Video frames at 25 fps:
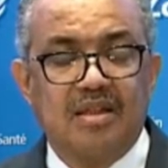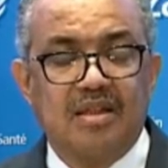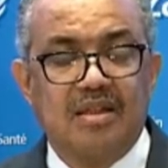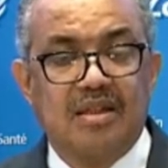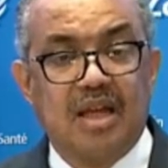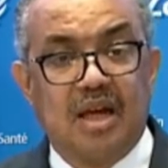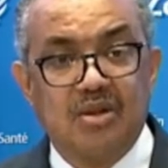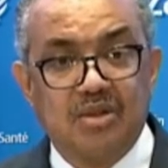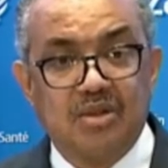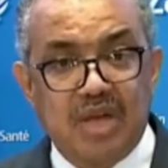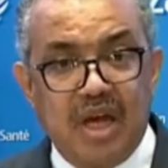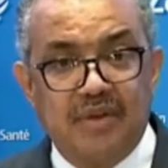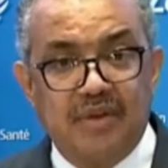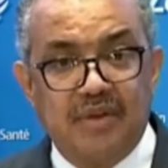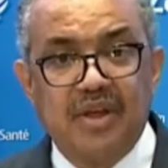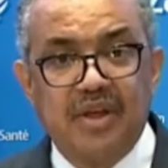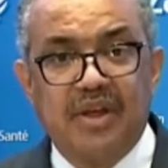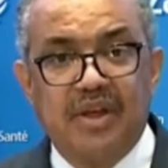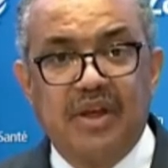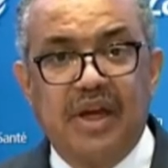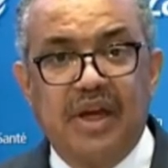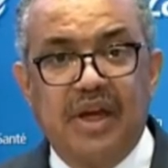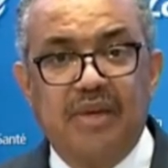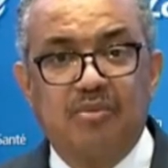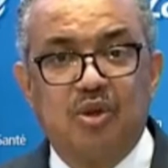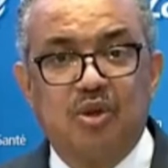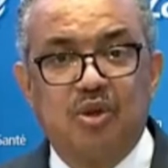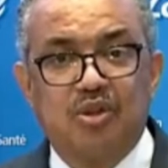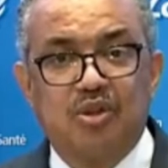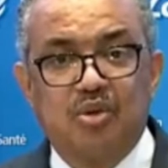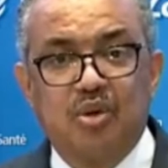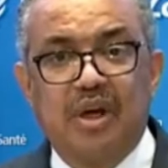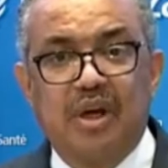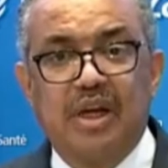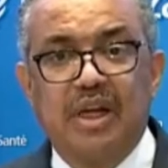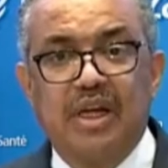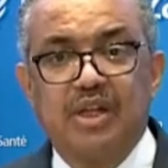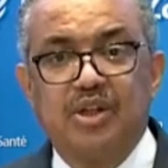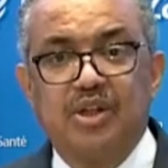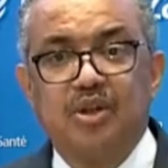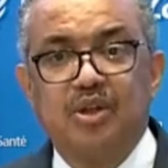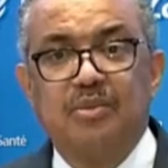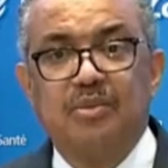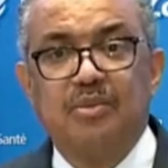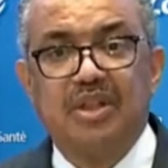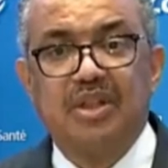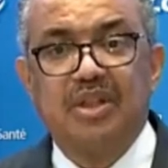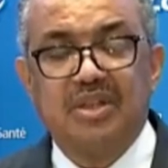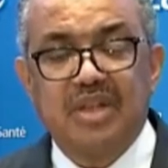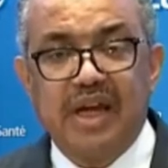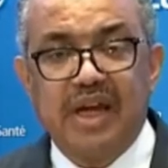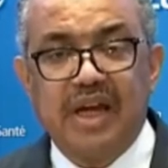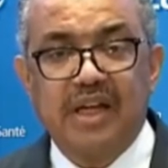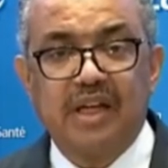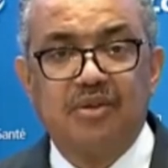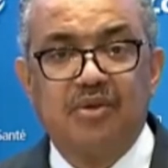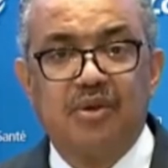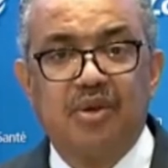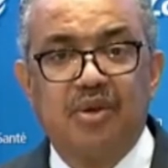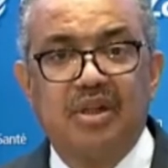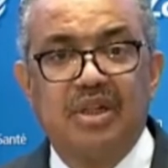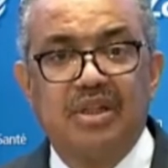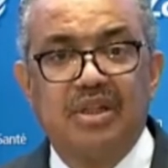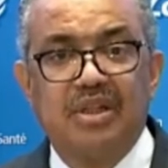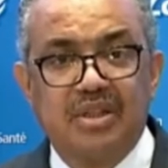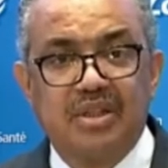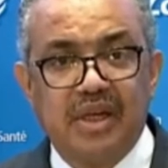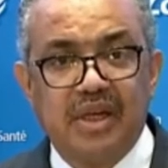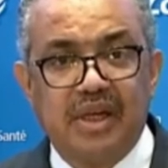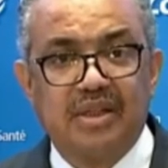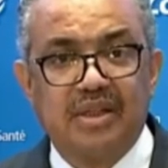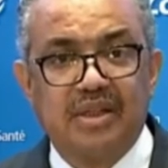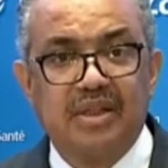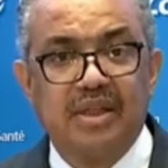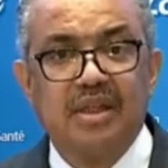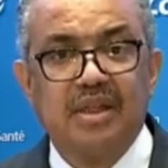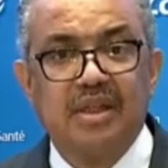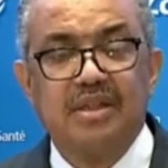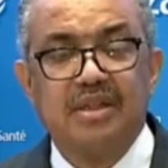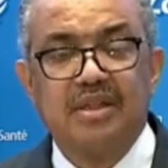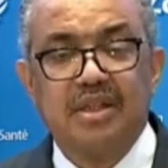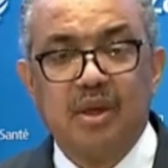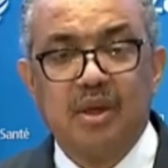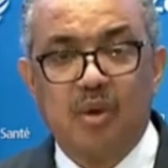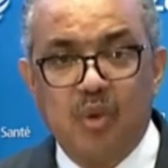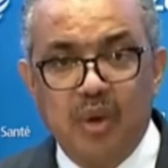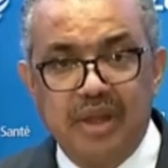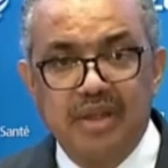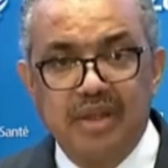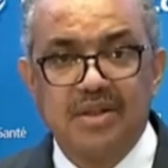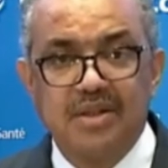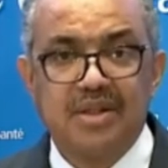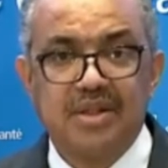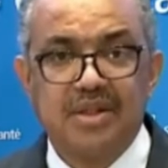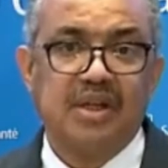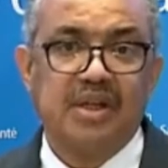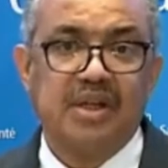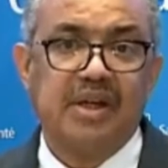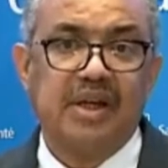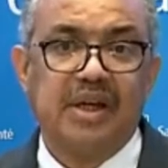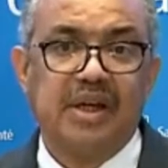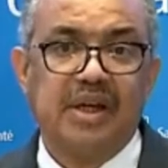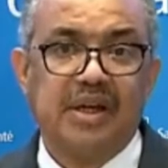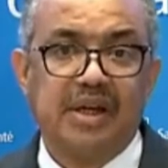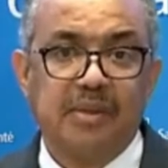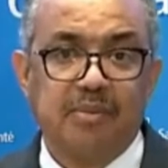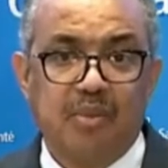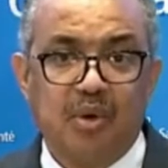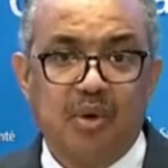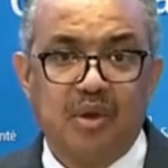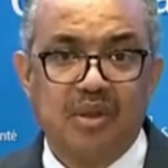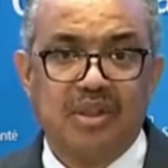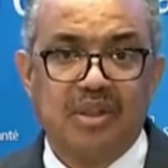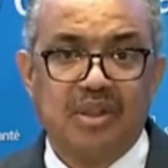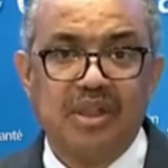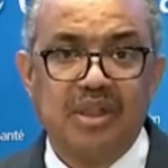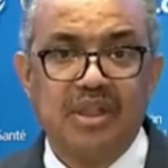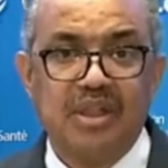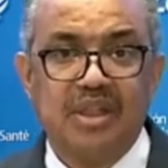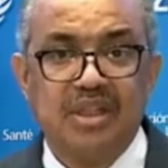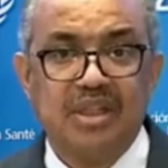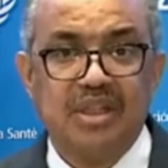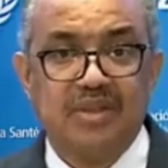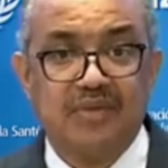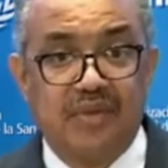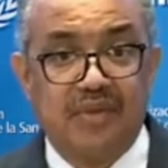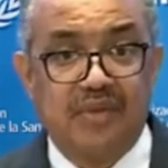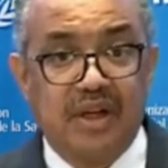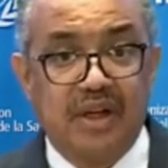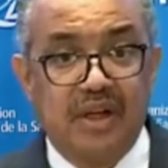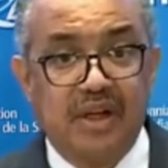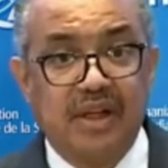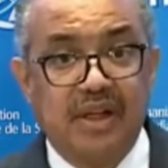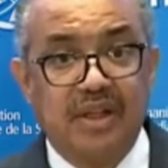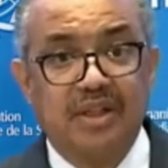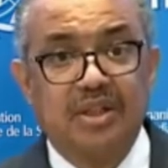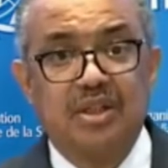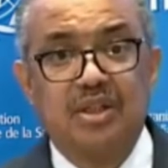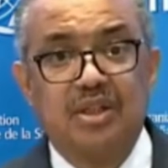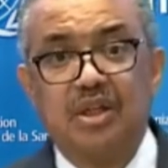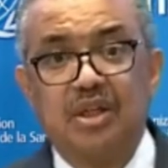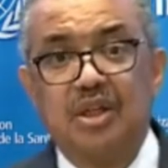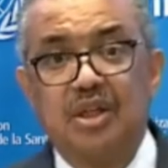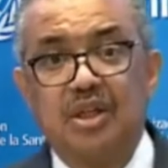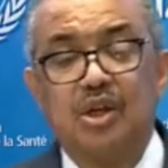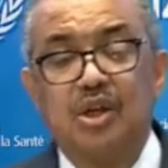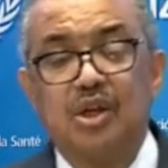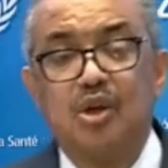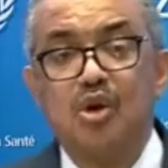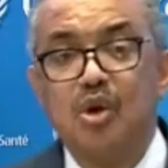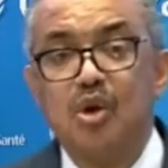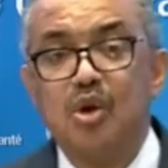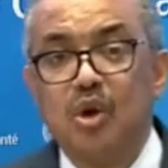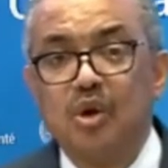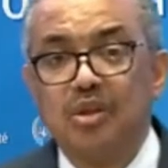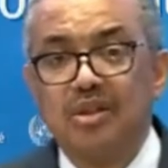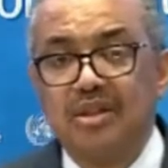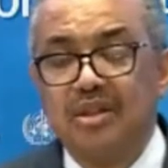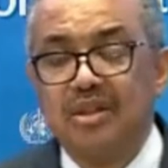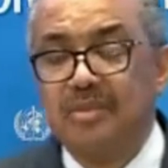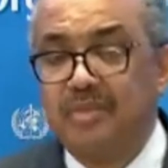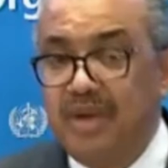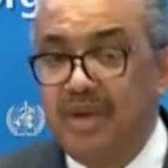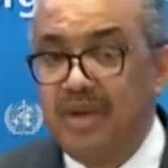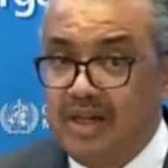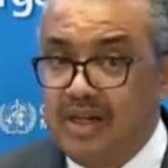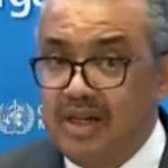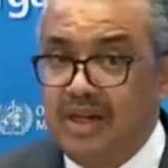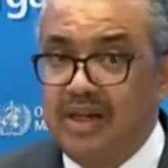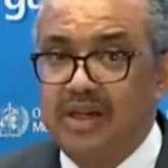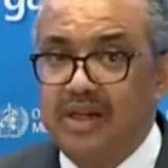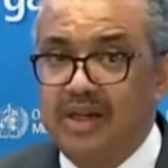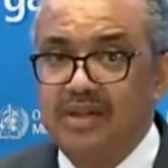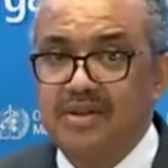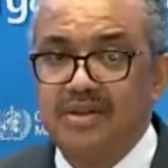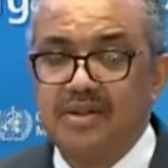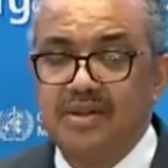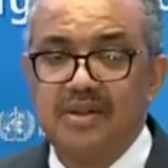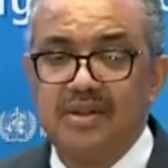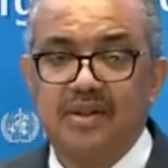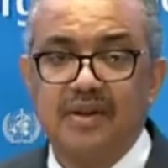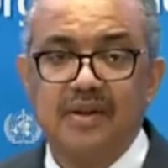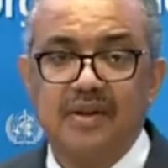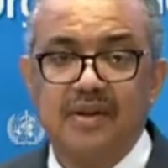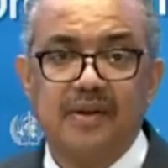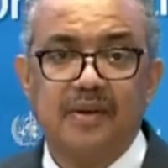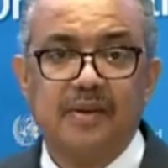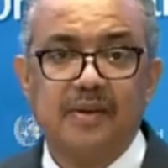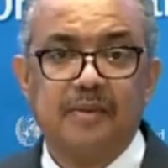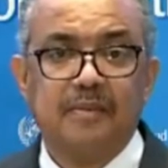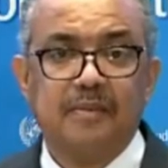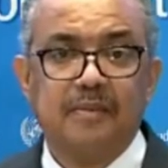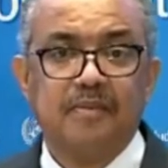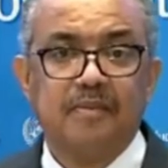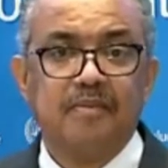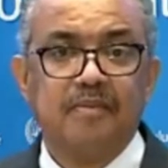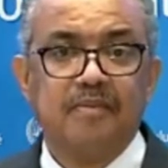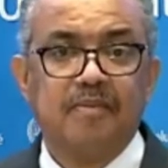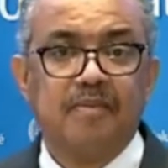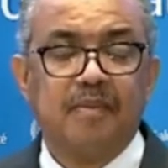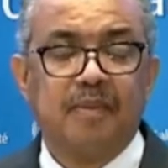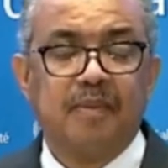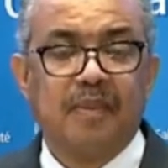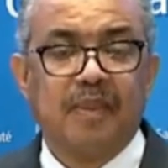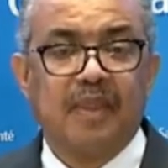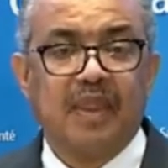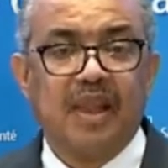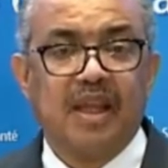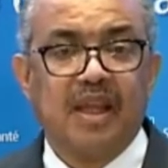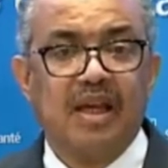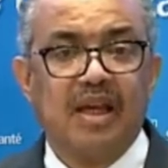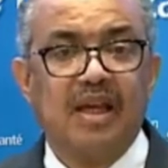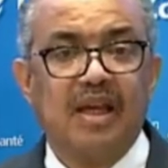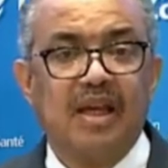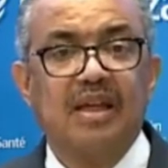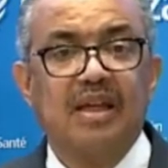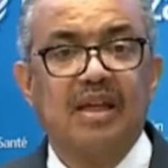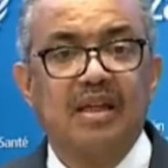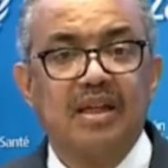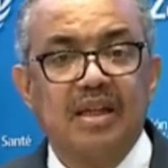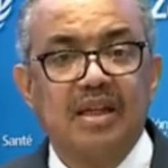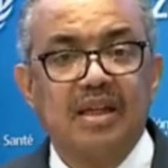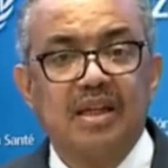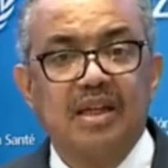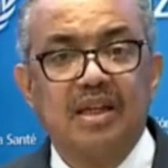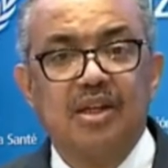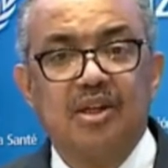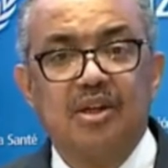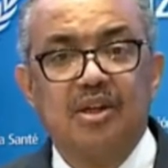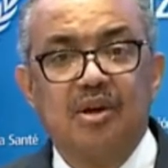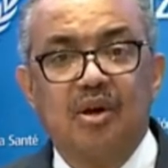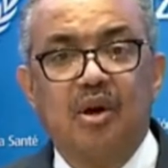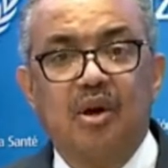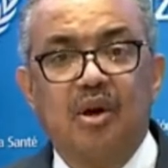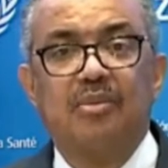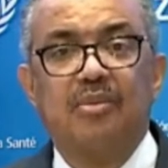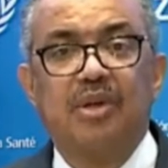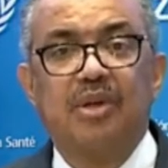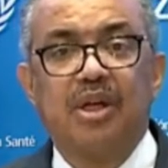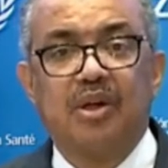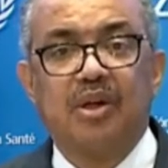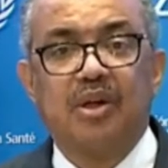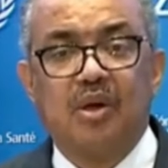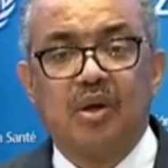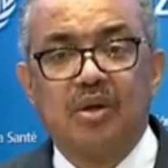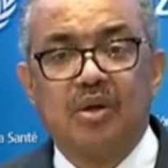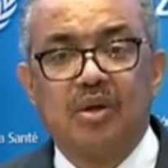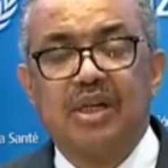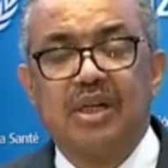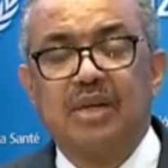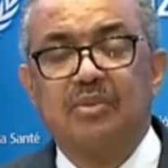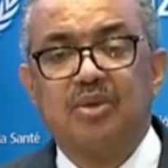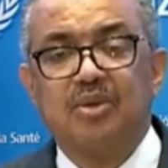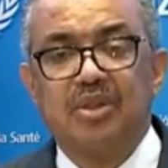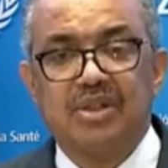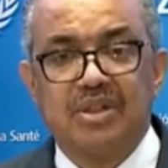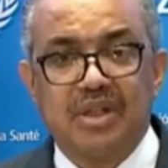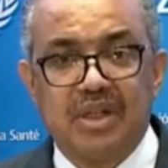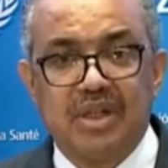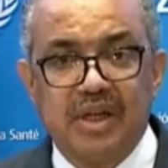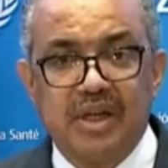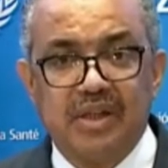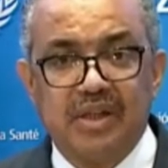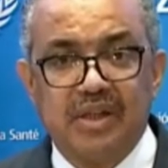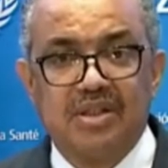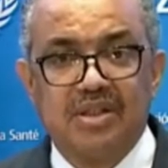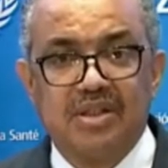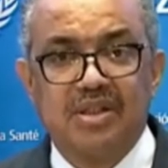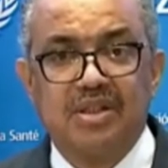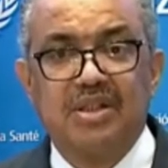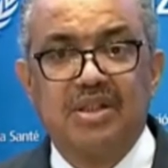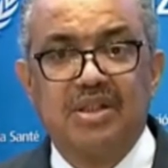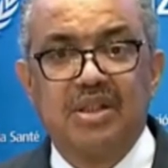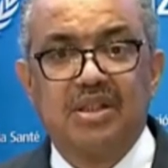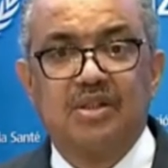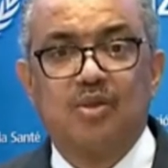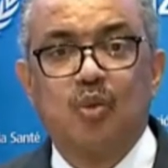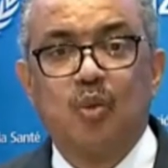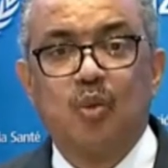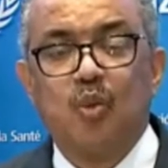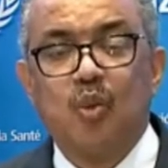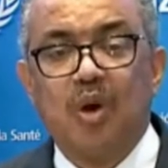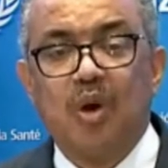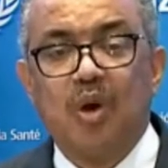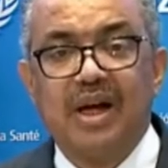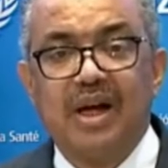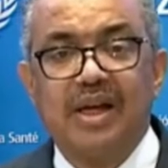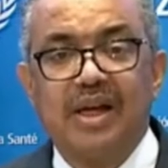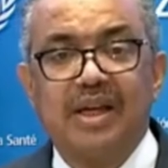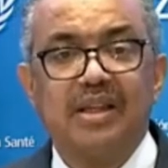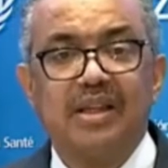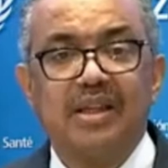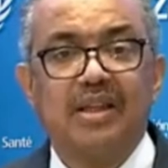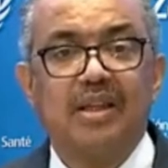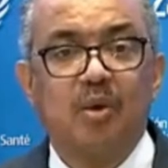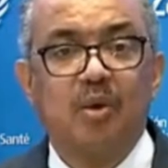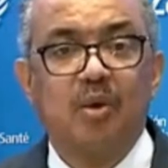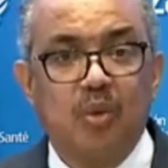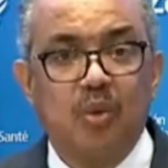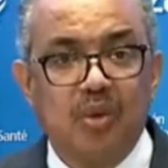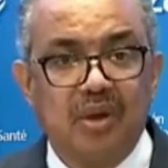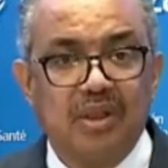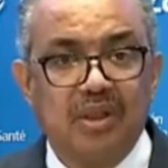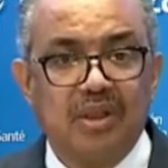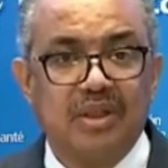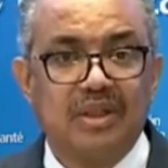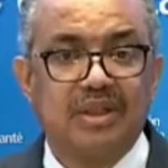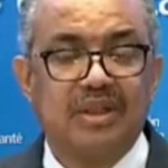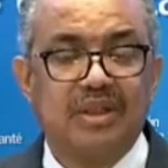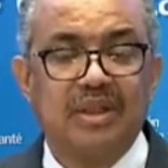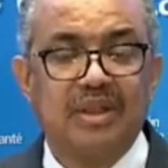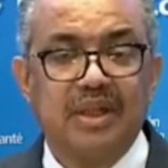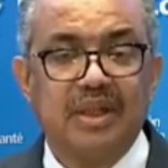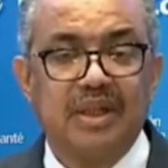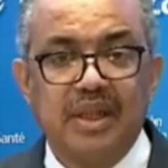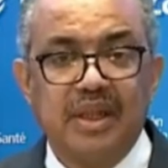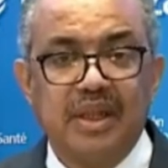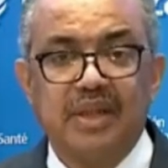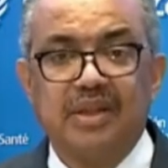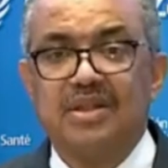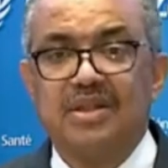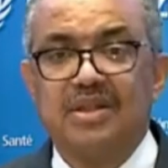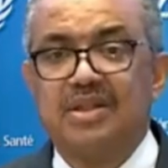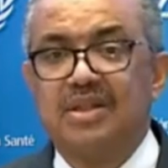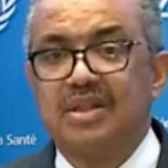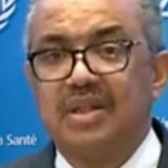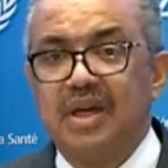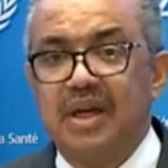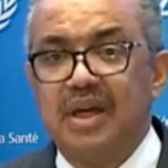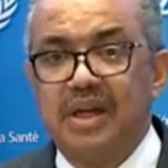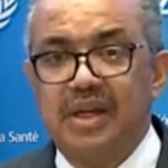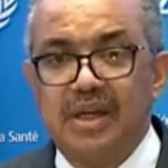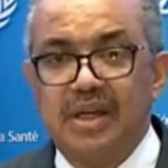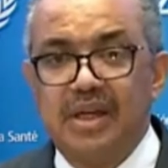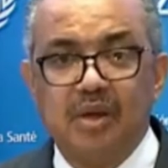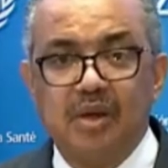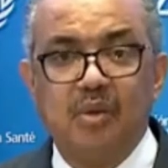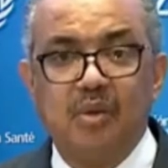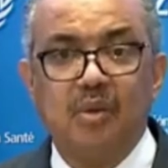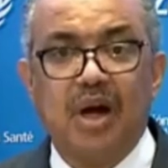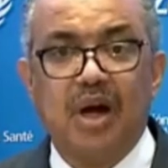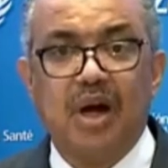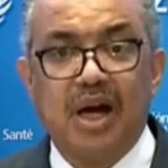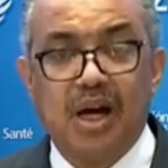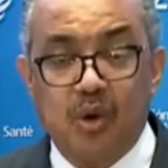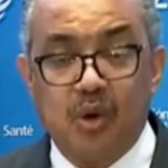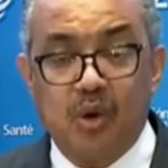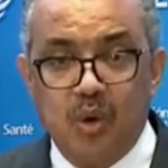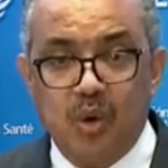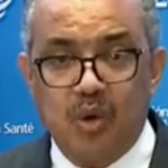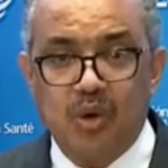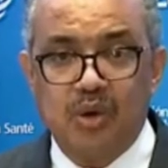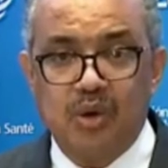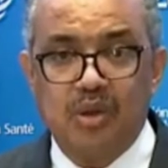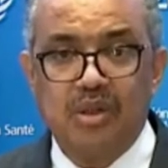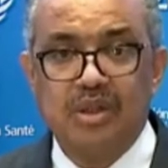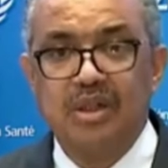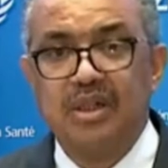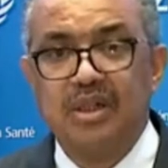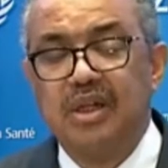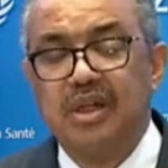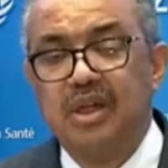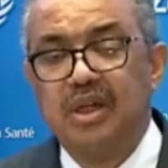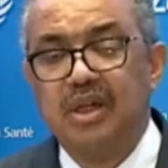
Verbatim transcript: South Africa and Botswana should be thanked for detecting, sequencing, and reporting this variant, not penalized. Indeed, Omicron demonstrates just why the world needs a new accord